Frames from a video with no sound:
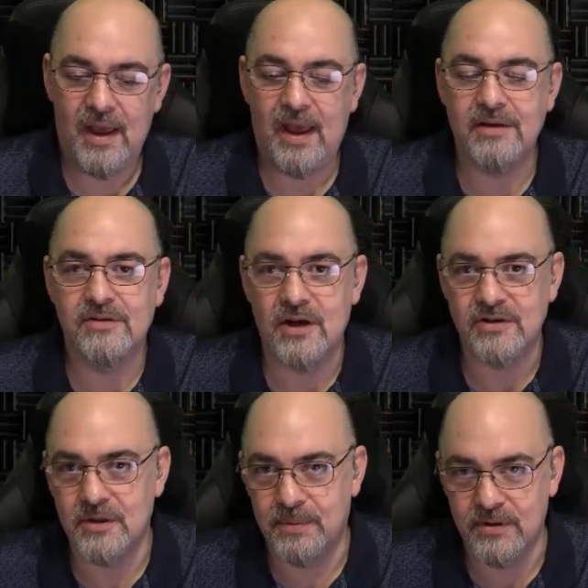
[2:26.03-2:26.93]
And
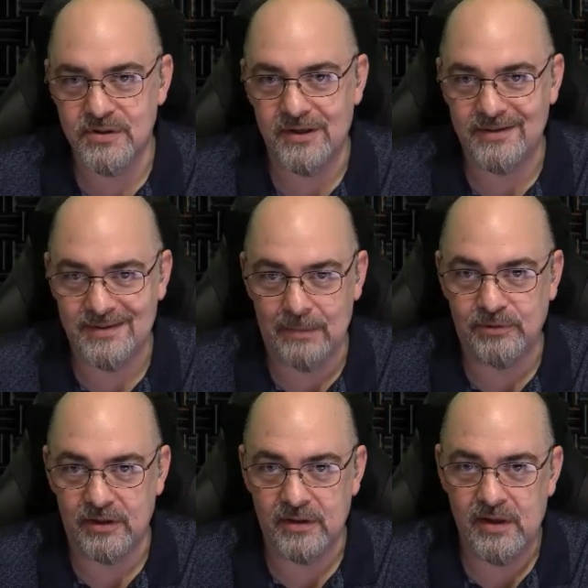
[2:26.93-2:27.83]
does the person
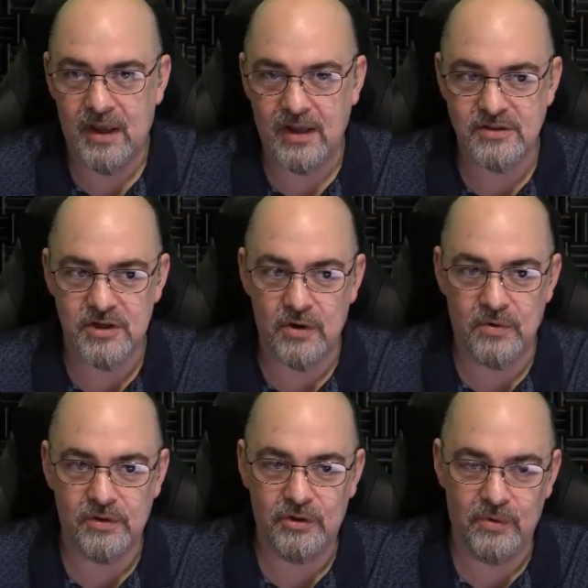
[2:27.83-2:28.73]
accept it? And
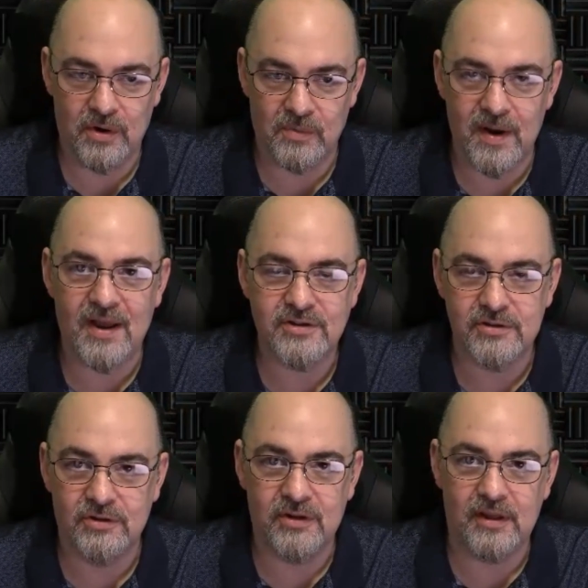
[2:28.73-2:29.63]
so you are
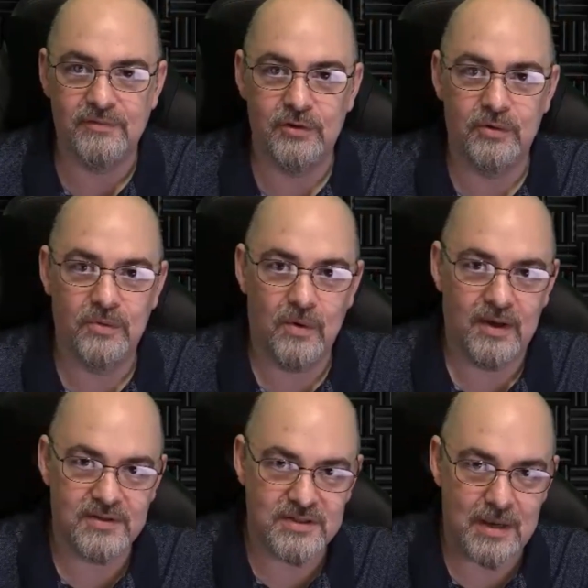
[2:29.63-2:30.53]
rational if you
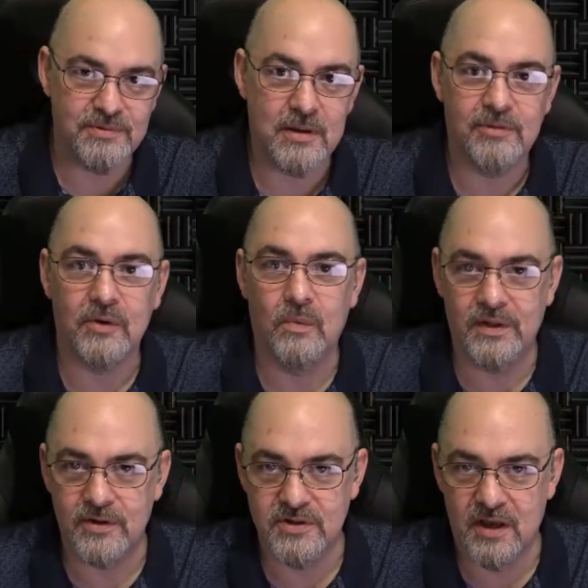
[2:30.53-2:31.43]
accept something
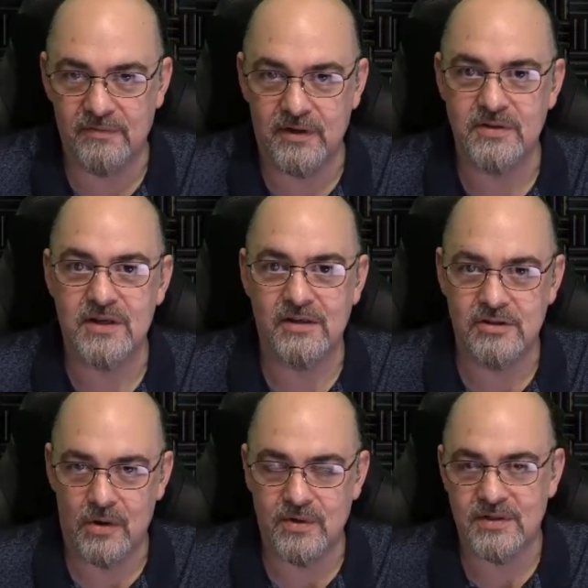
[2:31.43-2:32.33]
when there's evidence and
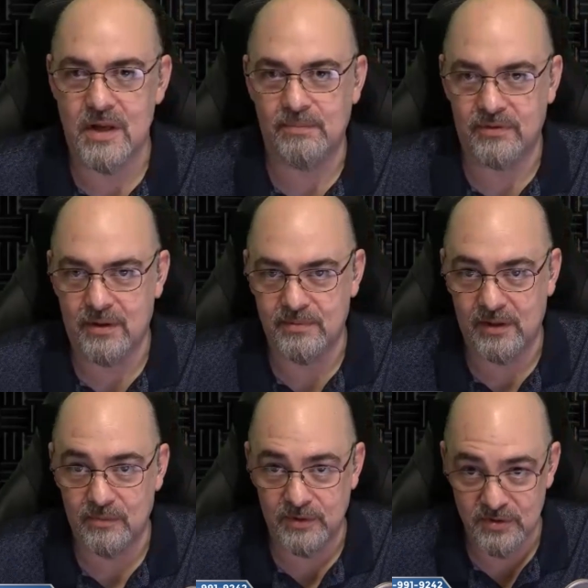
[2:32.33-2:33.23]
don't accept
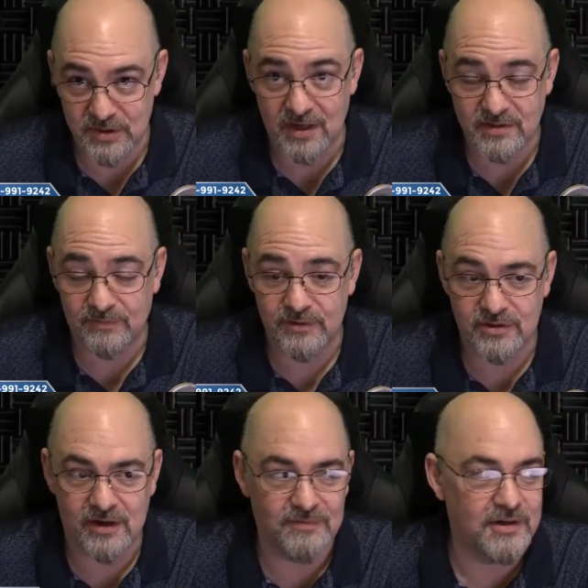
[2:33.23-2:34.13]
something when there's not
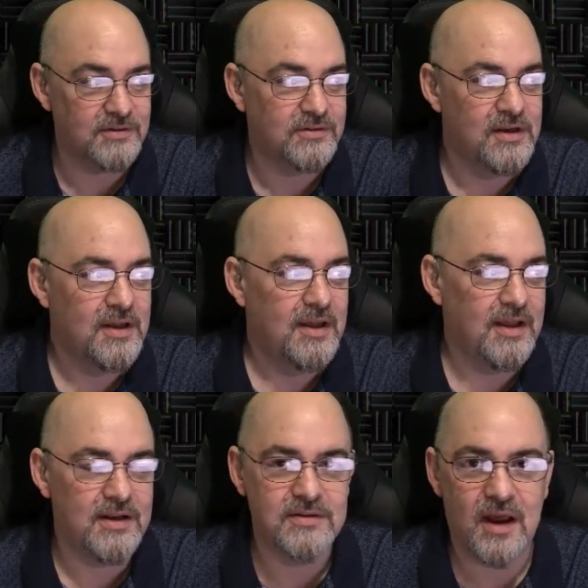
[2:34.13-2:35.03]
sufficient evidence.
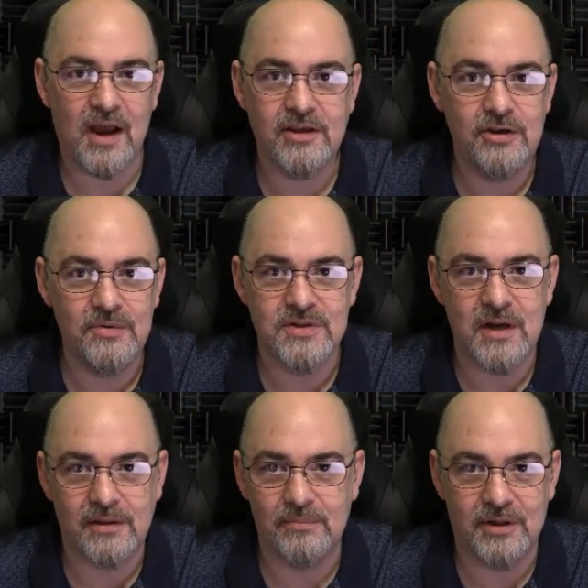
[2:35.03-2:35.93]
It has an IQ is
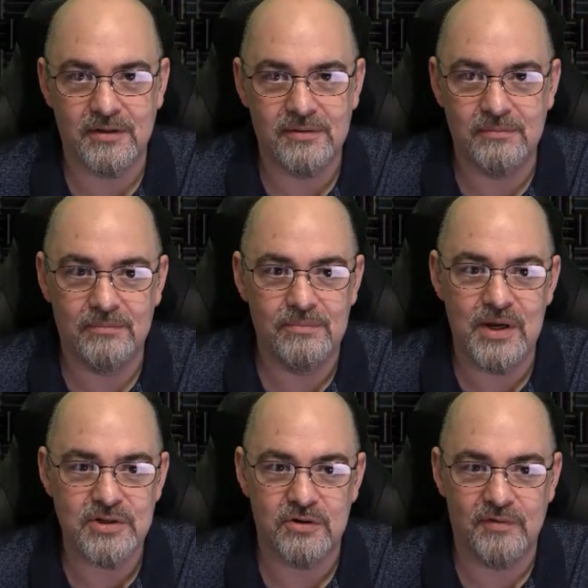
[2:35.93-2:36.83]
nothing but a
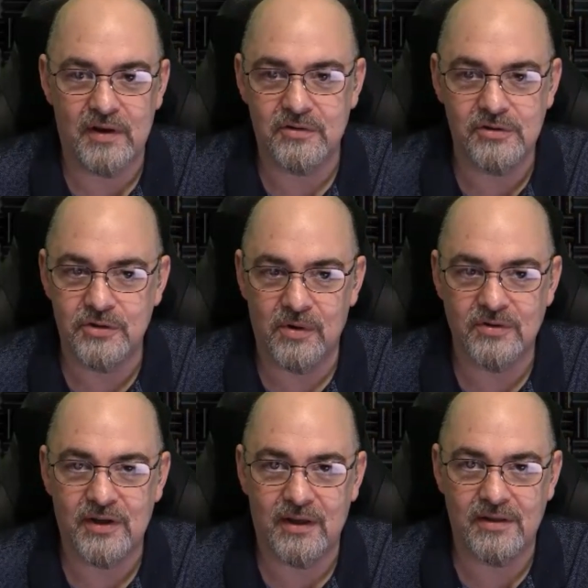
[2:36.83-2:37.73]
measure of how good you are
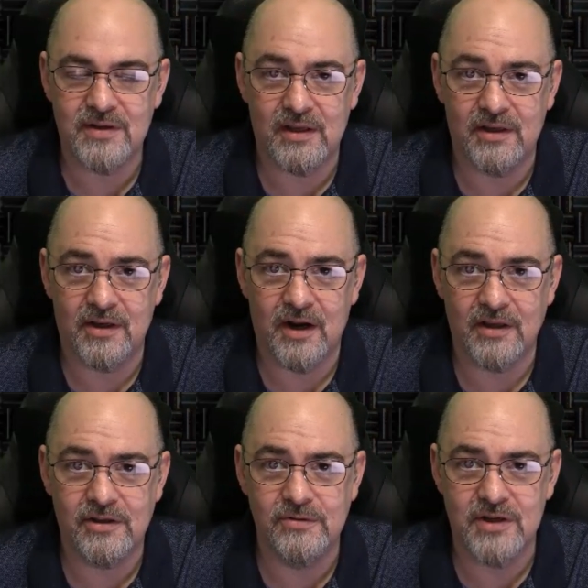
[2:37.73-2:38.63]
ta uh, taking an
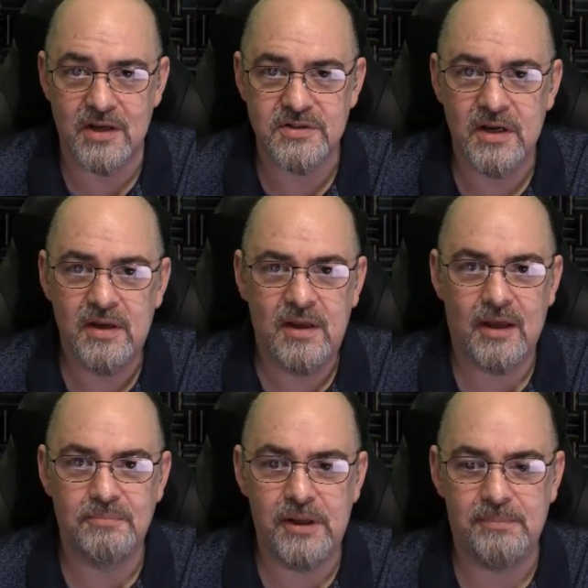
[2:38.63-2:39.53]
IQ test.
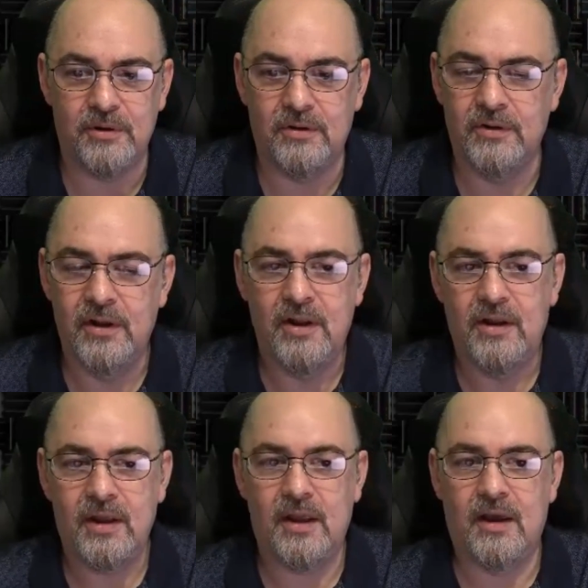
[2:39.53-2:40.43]
And people,
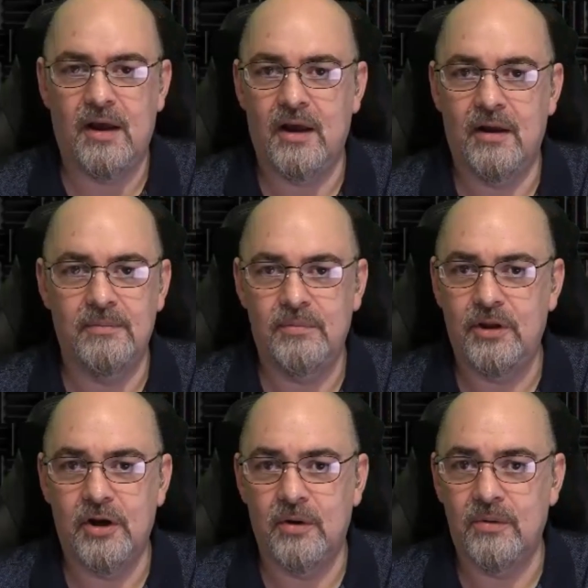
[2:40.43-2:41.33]
uh,
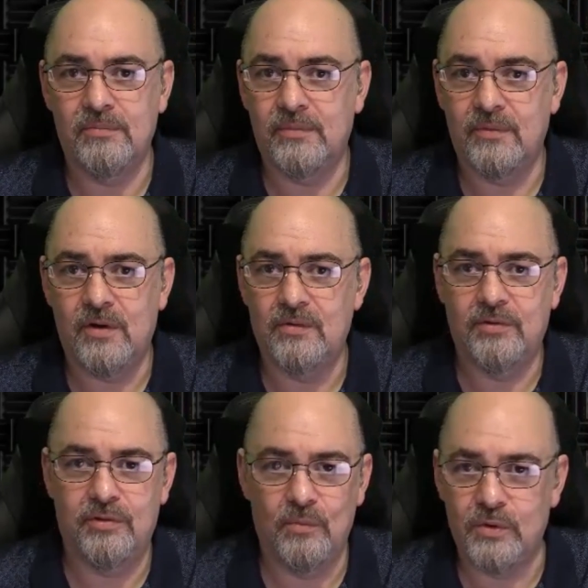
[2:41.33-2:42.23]
you know,
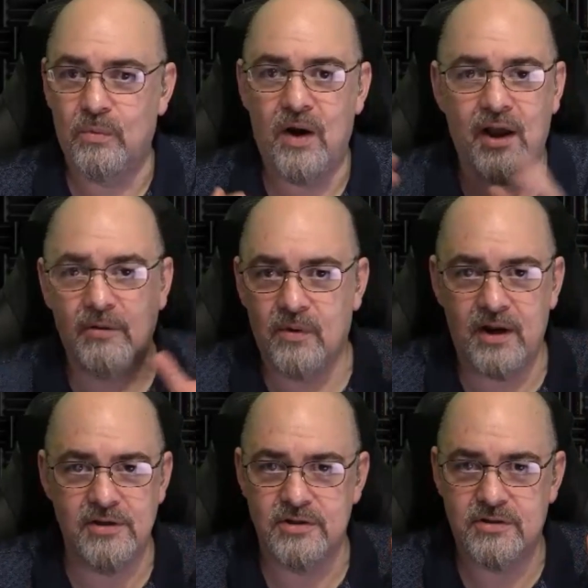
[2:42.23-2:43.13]
with wide
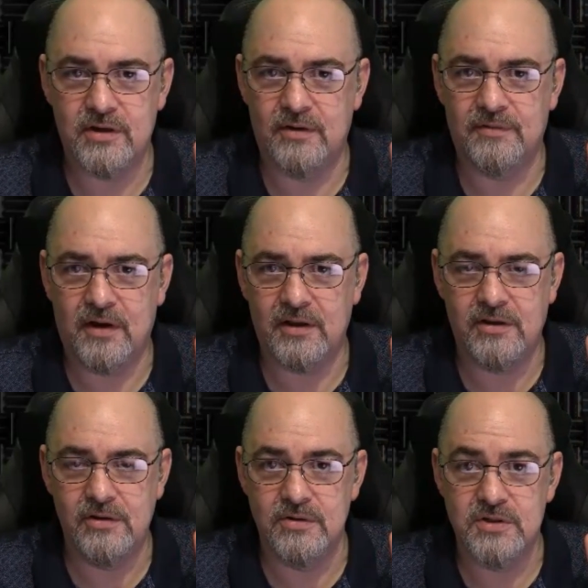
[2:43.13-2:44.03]
range of
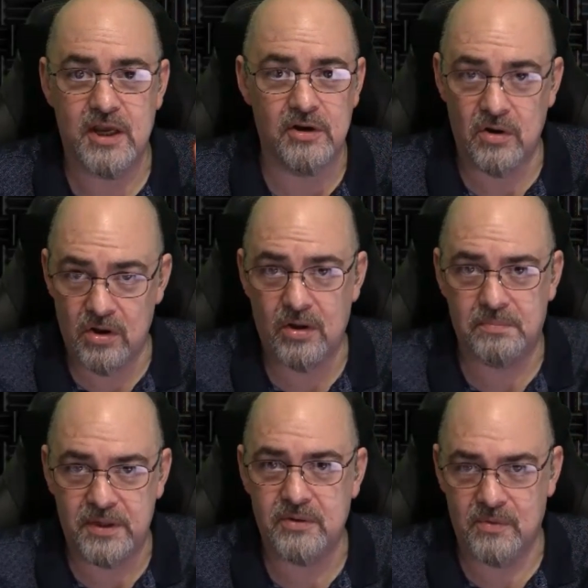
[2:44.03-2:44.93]
IQs can all
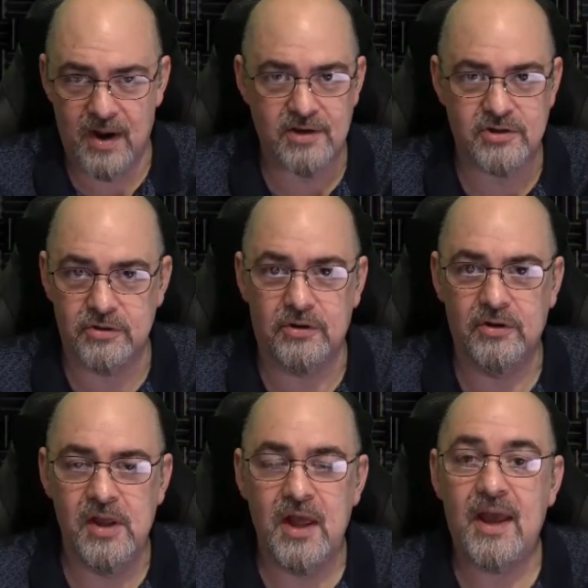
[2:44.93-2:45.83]
be
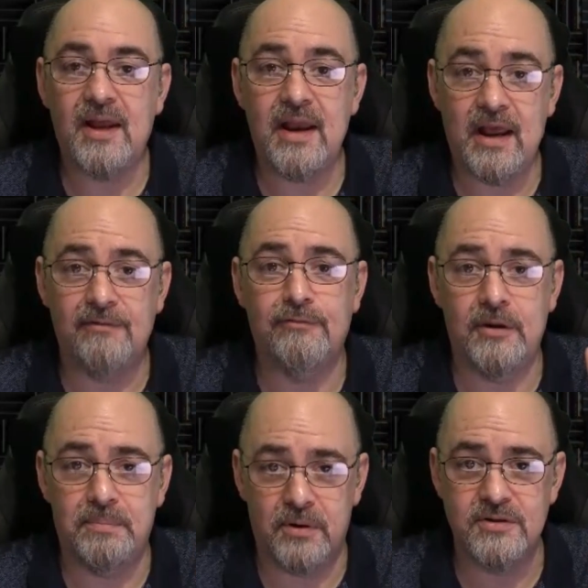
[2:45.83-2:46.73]
rational, and
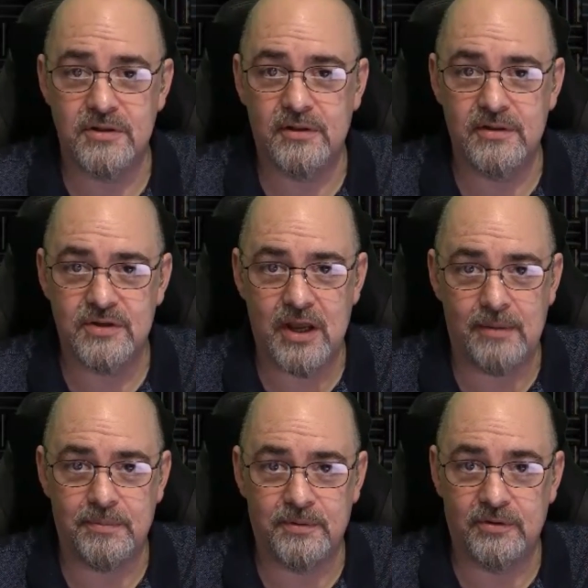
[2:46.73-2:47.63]
every person is
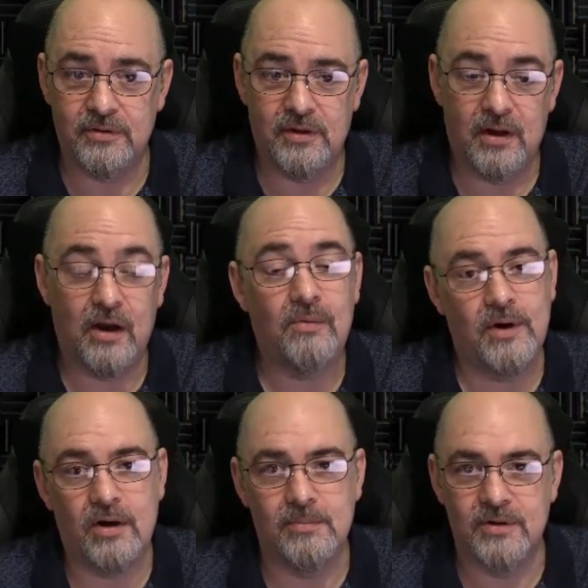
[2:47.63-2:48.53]
capable uh,
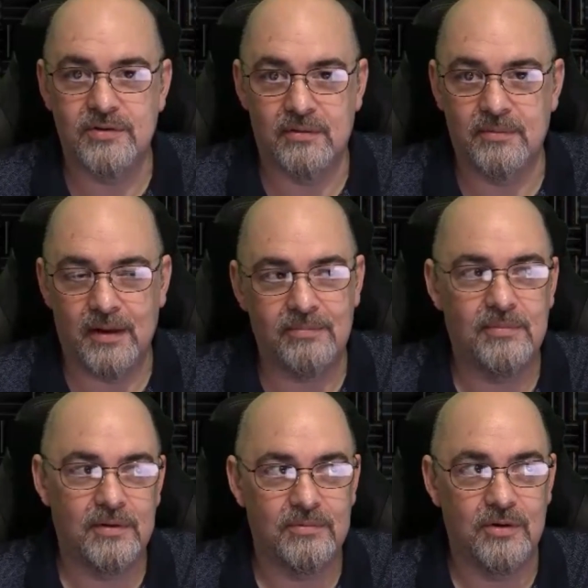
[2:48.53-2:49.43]
well, almost every, I
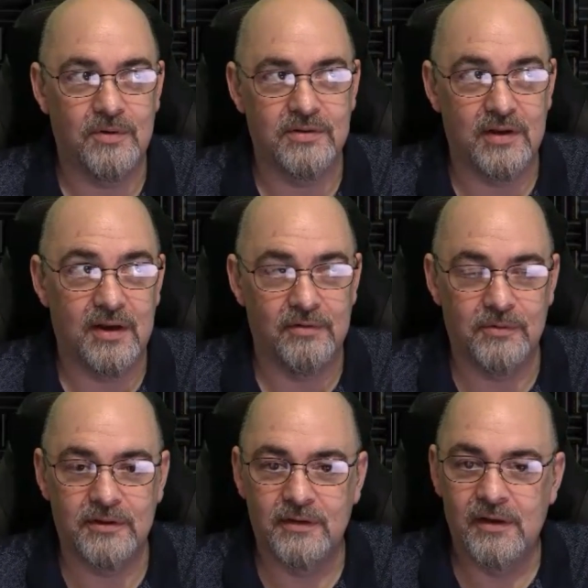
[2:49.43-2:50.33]
don't want to say
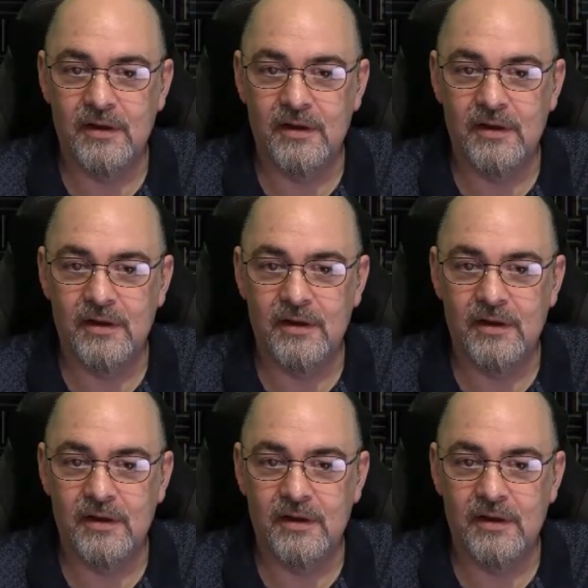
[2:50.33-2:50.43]
everyone.